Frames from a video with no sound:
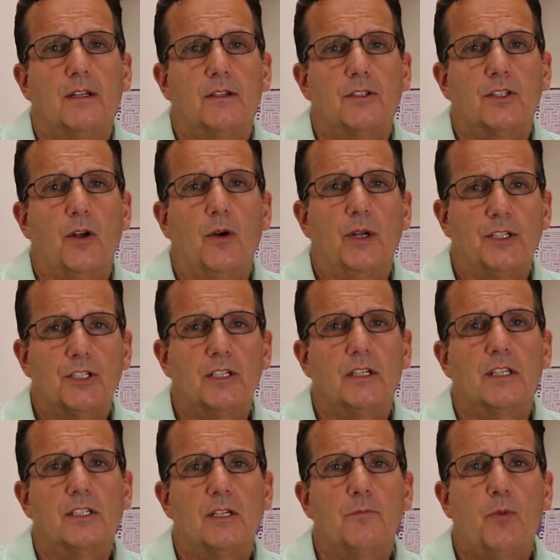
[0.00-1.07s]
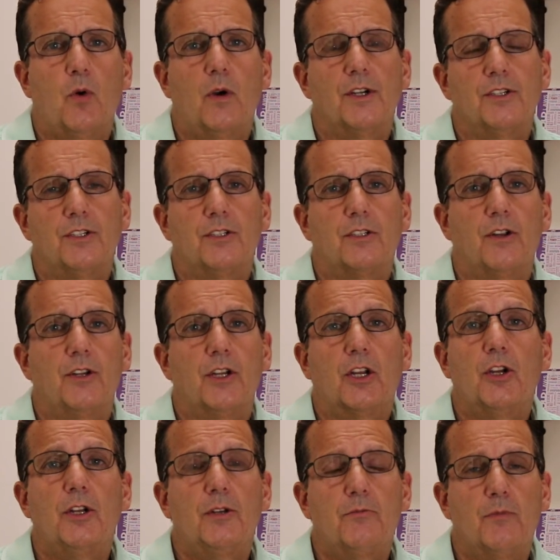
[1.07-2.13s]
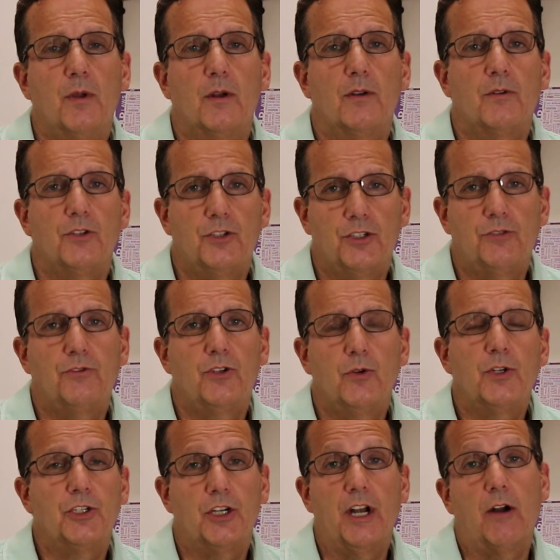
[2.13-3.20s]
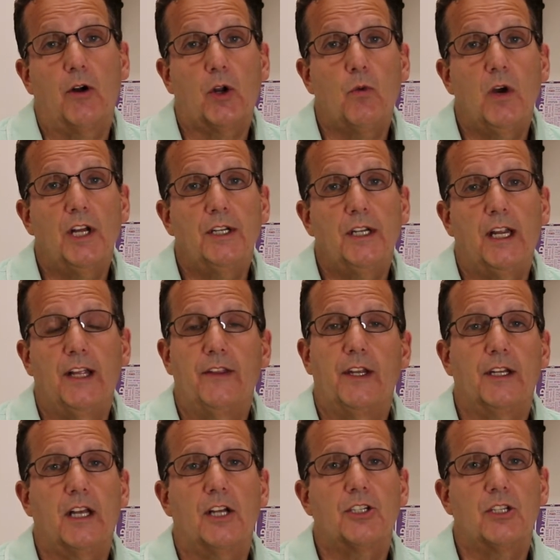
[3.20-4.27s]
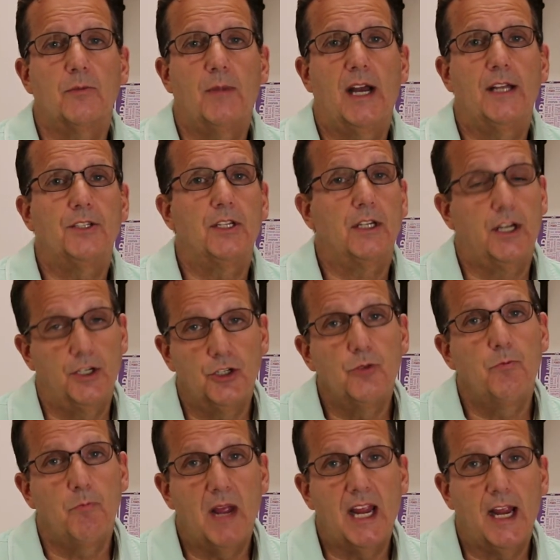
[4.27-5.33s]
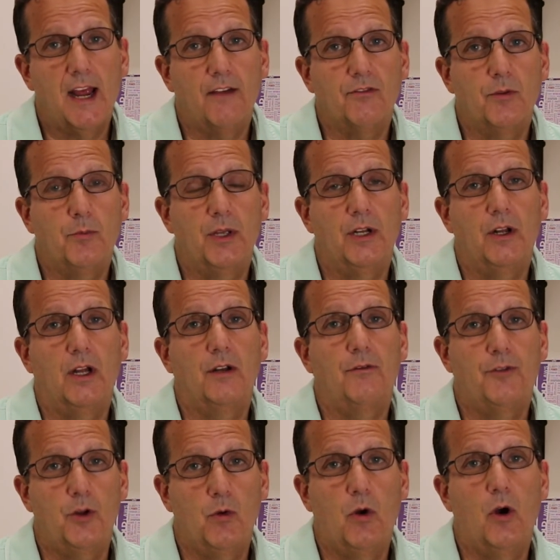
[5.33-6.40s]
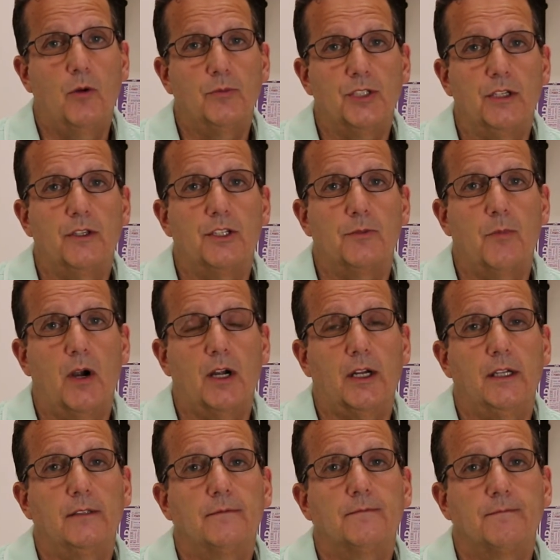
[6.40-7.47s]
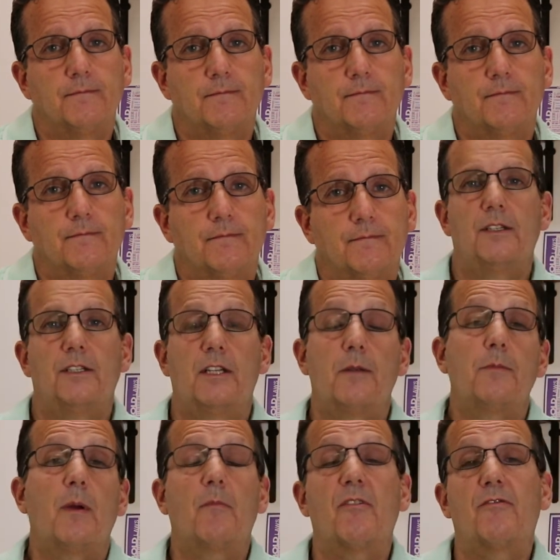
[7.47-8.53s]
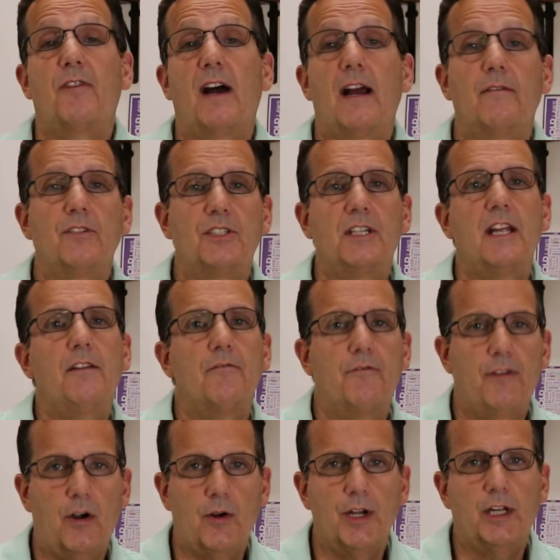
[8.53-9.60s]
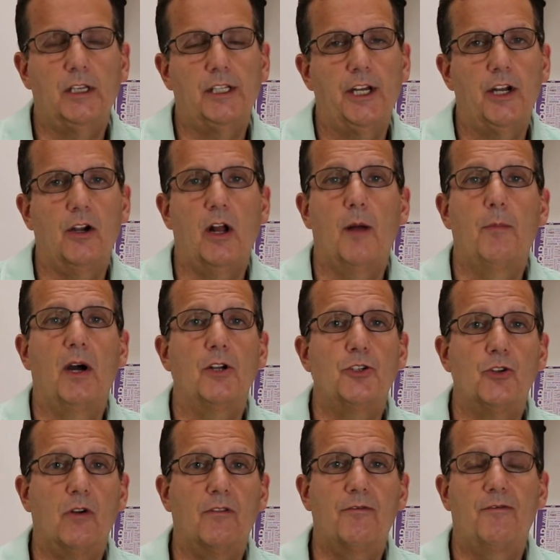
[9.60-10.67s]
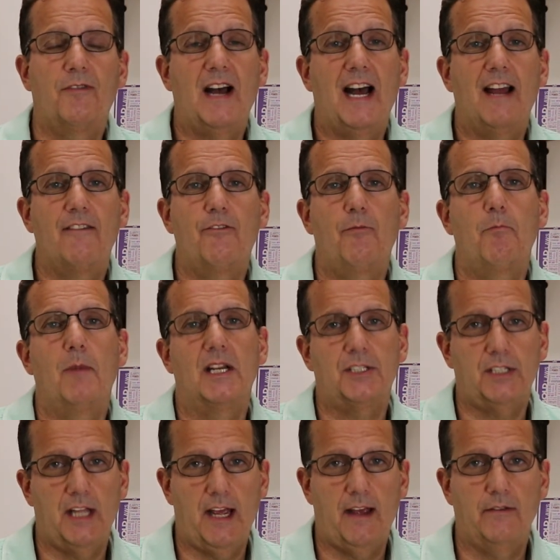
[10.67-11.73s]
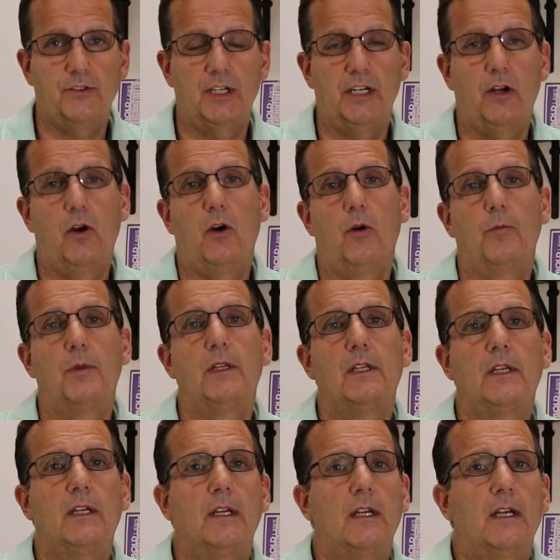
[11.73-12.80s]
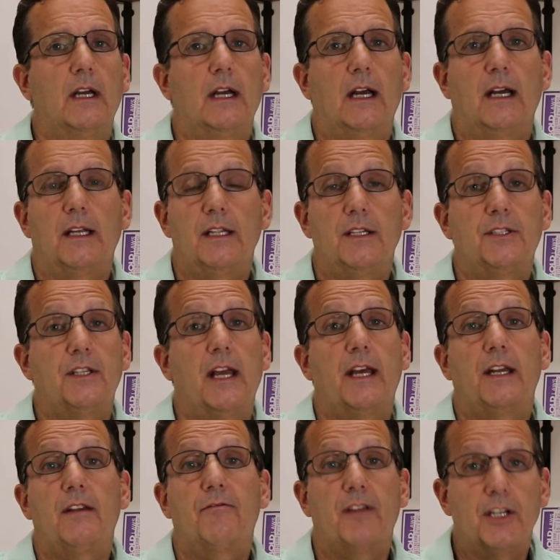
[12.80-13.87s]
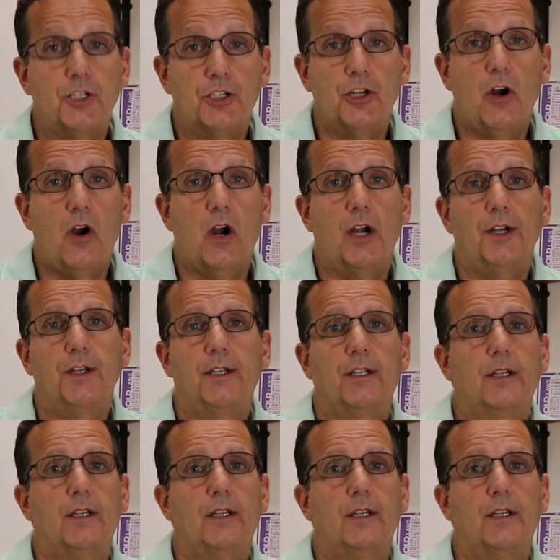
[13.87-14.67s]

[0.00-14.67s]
So it's important. So you could do a generic one and then customize it, because you may have to bid on a few homes in this market. Tip number 5 is get very clear about your 5 must-haves in a home. Is that a fenced yard,